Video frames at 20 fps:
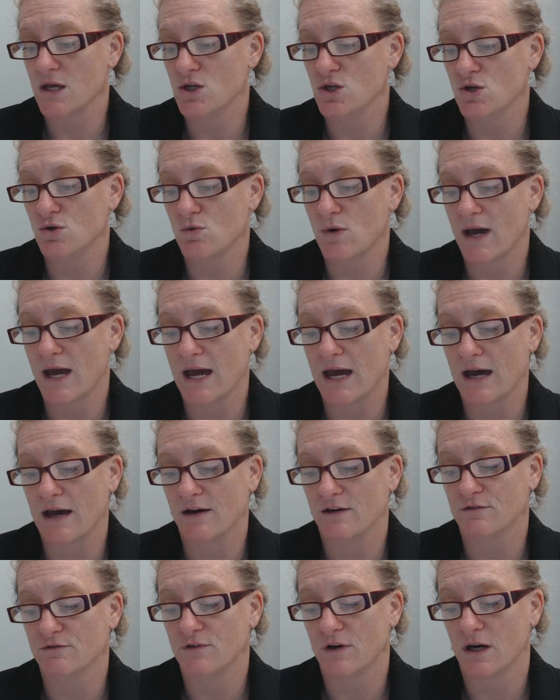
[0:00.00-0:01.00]
You
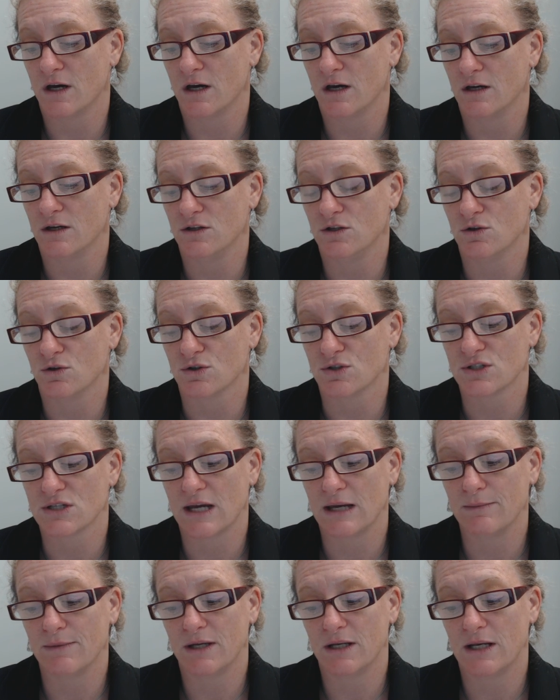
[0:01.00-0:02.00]
have your
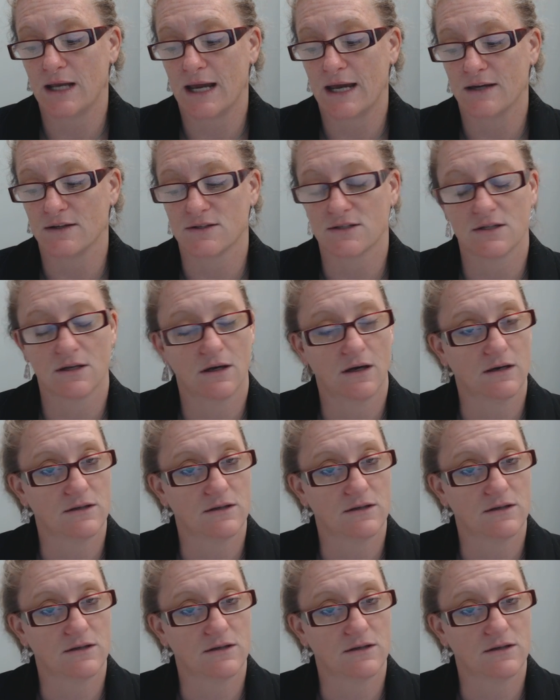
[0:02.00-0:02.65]
assignment has